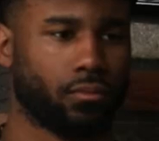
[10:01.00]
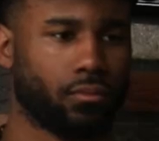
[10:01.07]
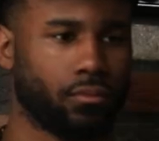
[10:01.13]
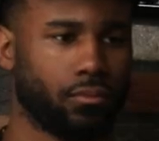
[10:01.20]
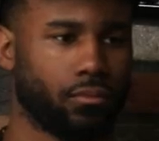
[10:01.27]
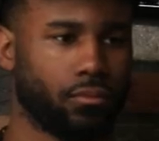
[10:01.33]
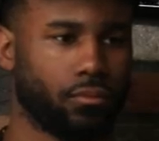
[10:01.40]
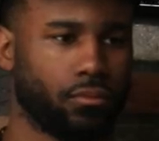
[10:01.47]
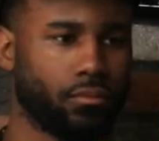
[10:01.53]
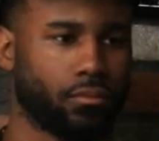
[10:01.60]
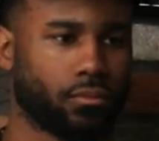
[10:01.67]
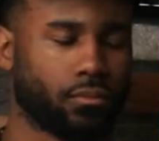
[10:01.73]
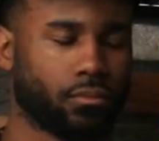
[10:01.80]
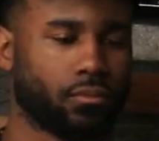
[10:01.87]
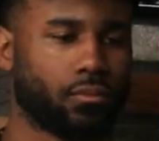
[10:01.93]

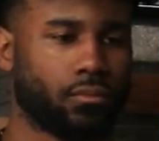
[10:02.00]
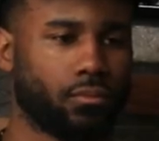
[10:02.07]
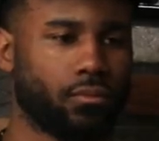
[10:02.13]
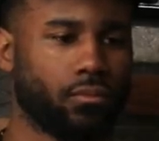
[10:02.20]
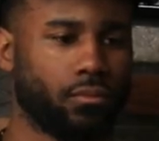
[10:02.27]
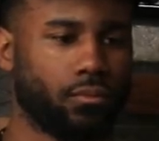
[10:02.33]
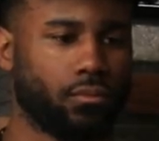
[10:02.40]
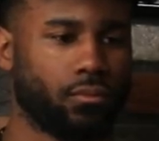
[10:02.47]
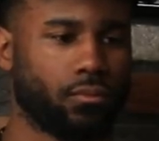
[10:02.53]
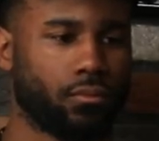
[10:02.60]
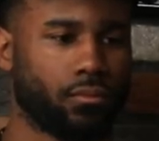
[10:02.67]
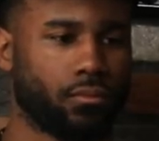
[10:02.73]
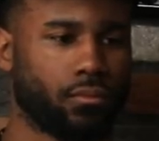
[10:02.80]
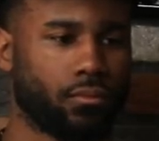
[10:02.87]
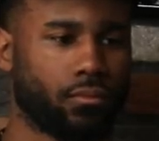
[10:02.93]

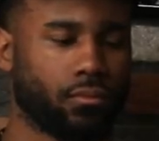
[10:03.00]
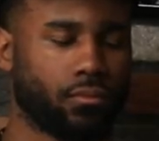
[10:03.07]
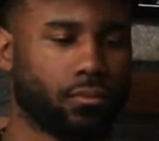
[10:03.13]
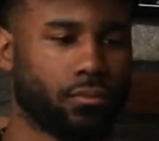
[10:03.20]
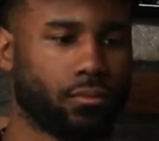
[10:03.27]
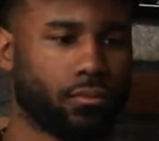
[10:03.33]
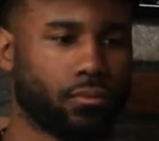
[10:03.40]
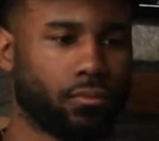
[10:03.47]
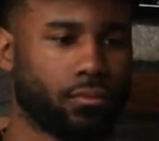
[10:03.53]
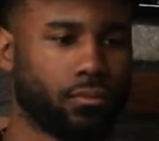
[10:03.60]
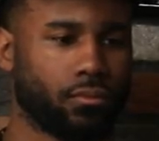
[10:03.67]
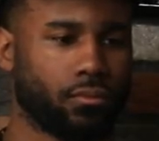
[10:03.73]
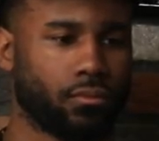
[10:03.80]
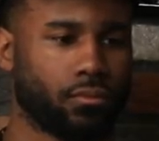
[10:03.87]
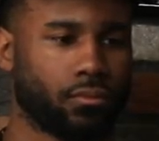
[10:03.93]

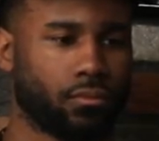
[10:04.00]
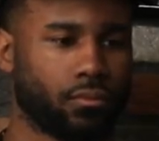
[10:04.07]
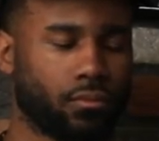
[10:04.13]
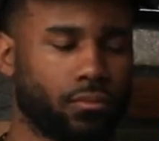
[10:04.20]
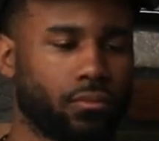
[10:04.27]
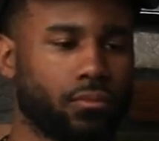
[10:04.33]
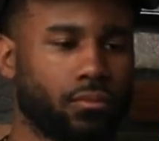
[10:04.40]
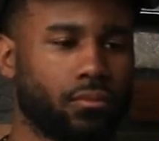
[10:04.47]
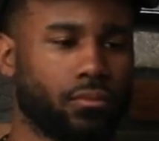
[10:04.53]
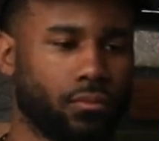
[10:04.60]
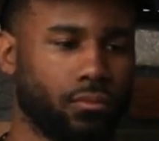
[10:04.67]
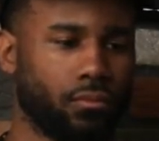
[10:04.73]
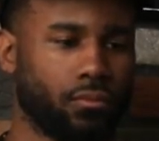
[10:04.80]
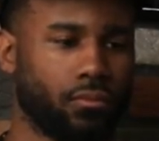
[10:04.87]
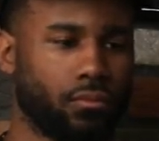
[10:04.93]

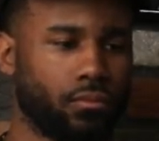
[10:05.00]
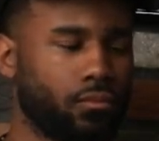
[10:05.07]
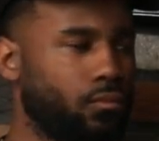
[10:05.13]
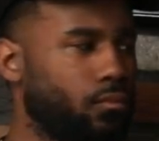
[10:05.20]
The person shown says nothing.